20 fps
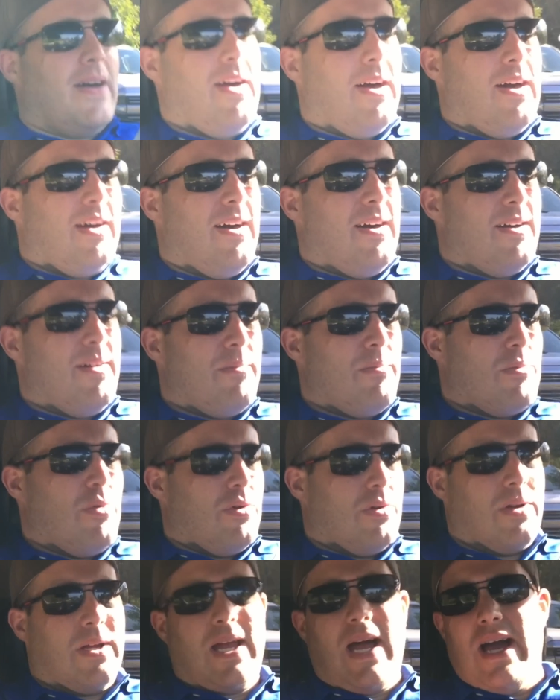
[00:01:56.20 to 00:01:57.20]

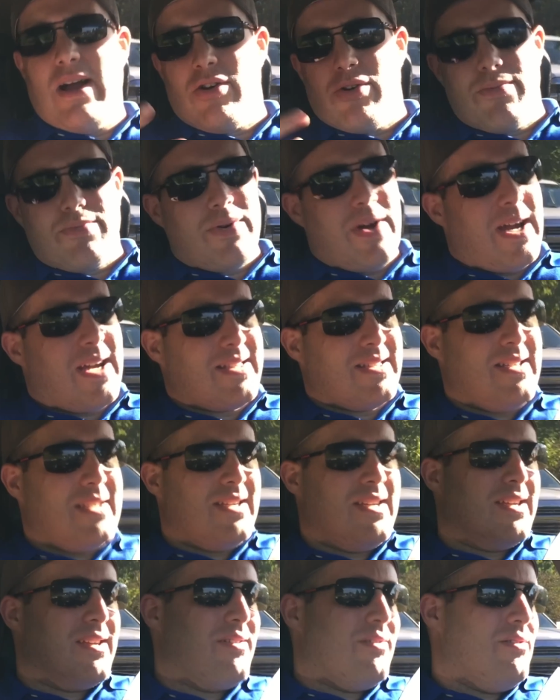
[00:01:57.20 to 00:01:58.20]
or
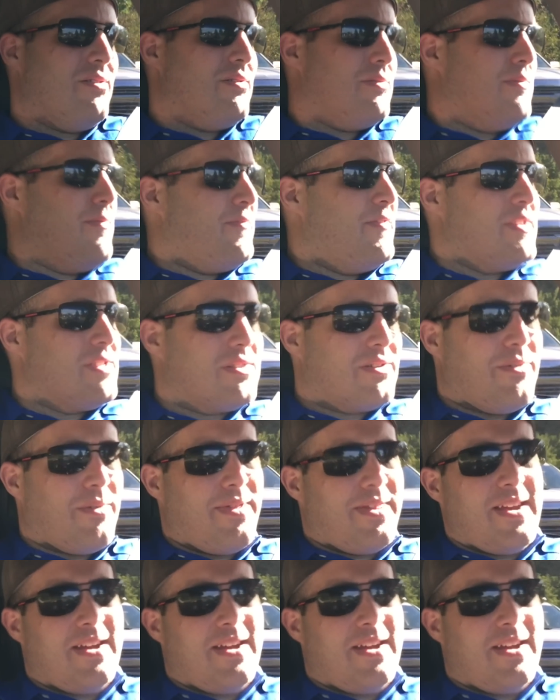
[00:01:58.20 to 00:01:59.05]
chiropractic, or physical